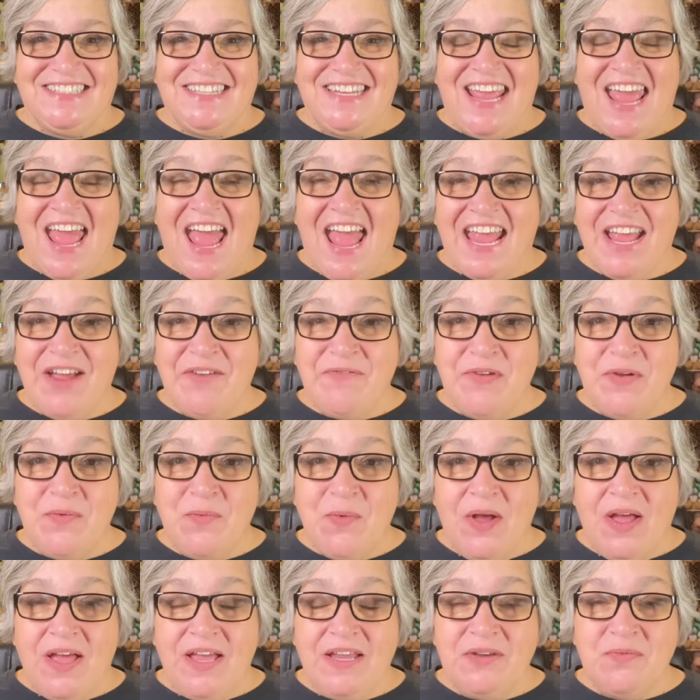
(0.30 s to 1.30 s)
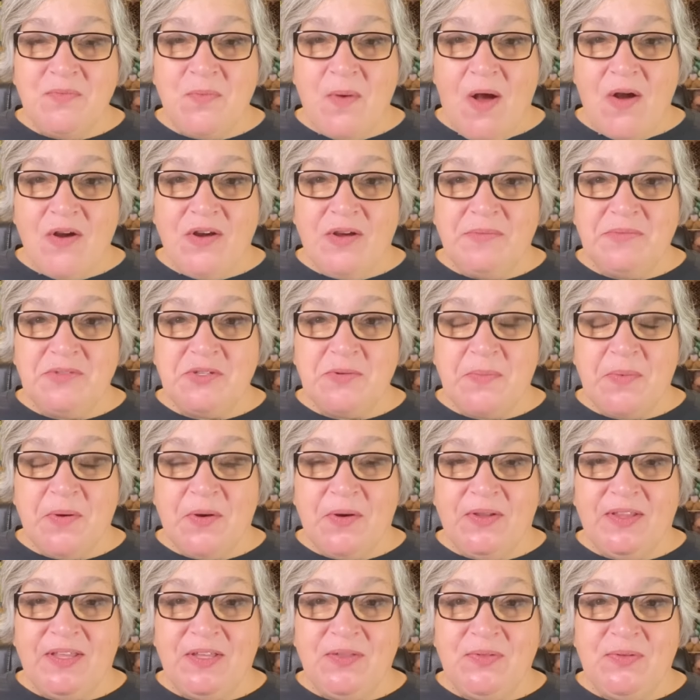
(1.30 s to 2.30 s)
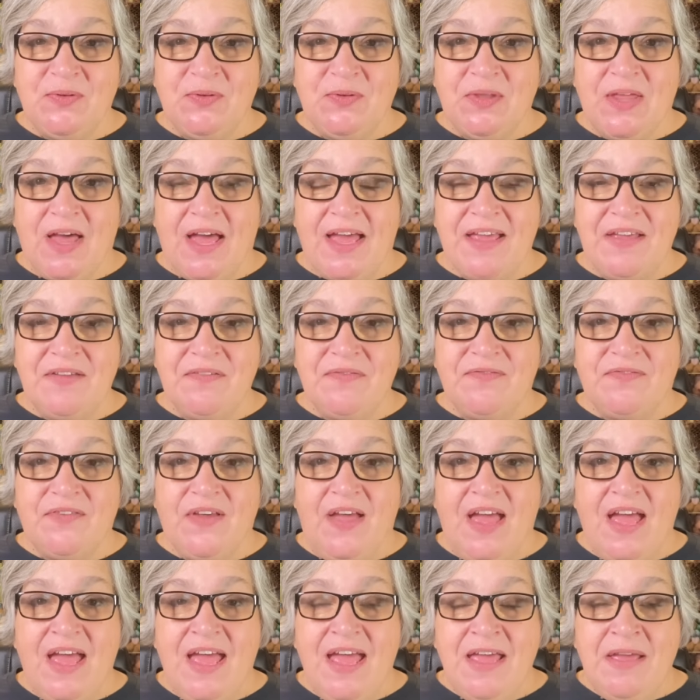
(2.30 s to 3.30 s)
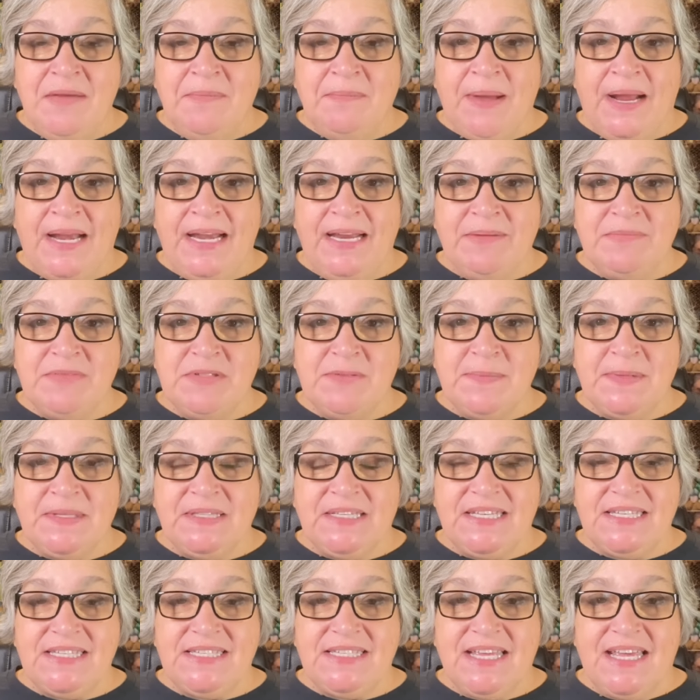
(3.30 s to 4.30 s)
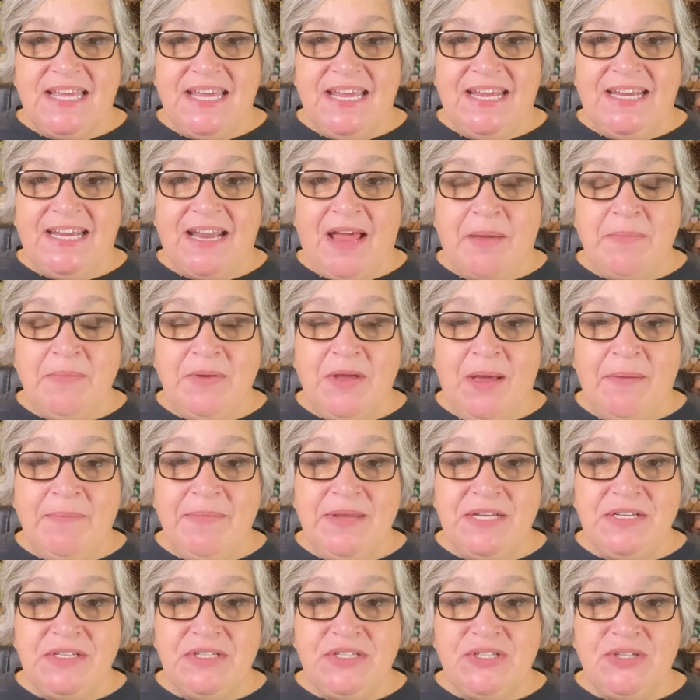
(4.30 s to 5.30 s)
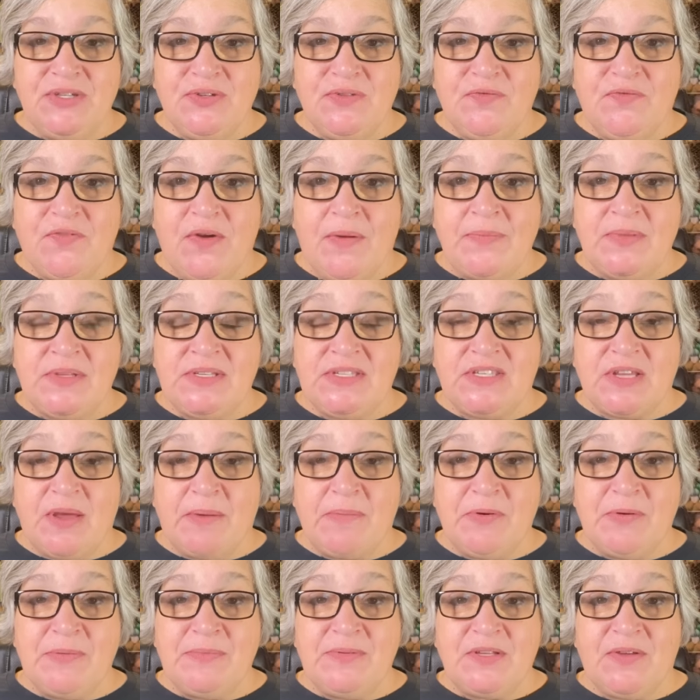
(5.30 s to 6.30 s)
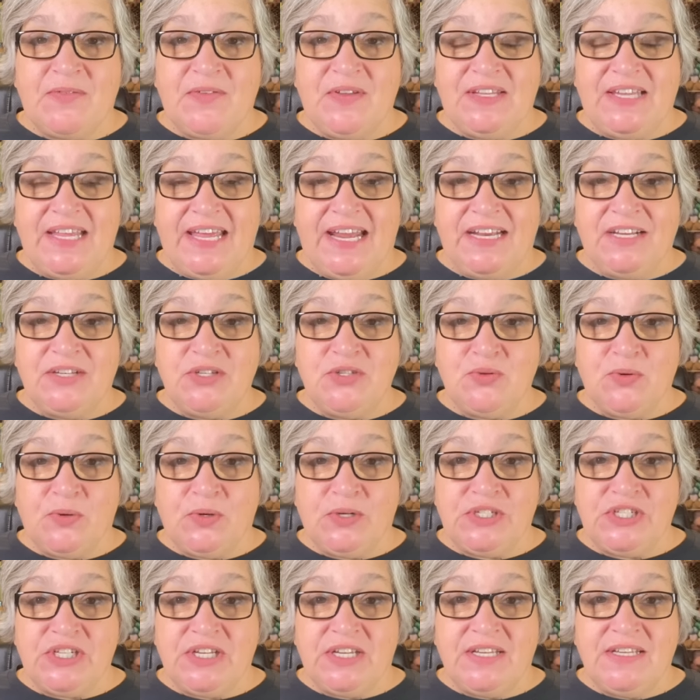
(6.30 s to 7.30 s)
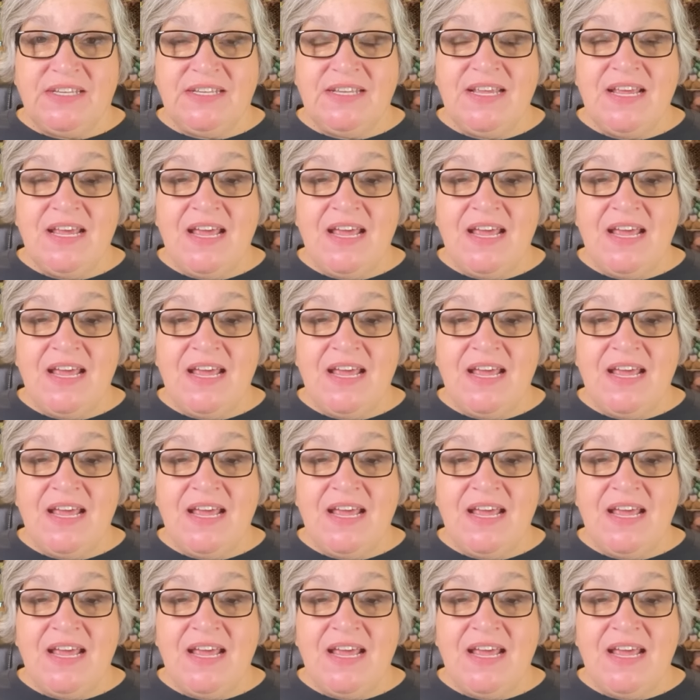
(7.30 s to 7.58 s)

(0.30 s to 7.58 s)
Hey everyone, welcome to Purling Through Life. My name's Melissa and I'm coming to you from the suburbs of Atlanta, Georgia.